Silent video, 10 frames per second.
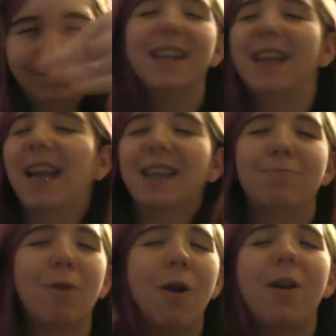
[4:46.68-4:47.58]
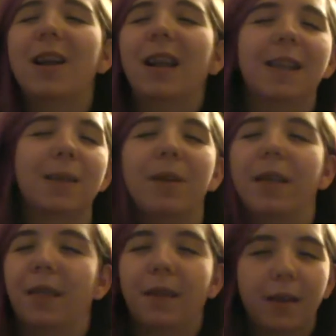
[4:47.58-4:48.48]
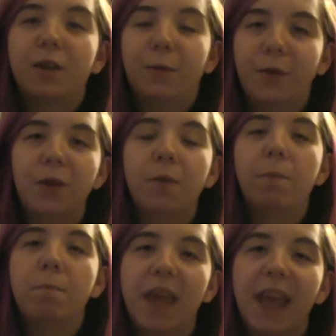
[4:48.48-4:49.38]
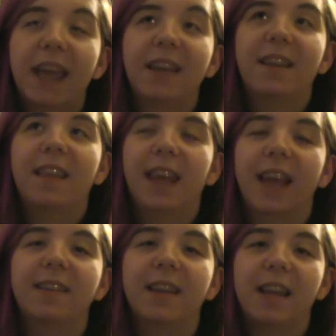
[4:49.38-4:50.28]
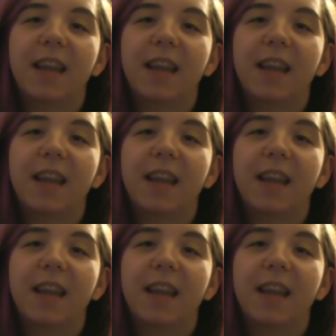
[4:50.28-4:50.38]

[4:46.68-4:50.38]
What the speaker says: Tell us more, Elizabeth. The few main things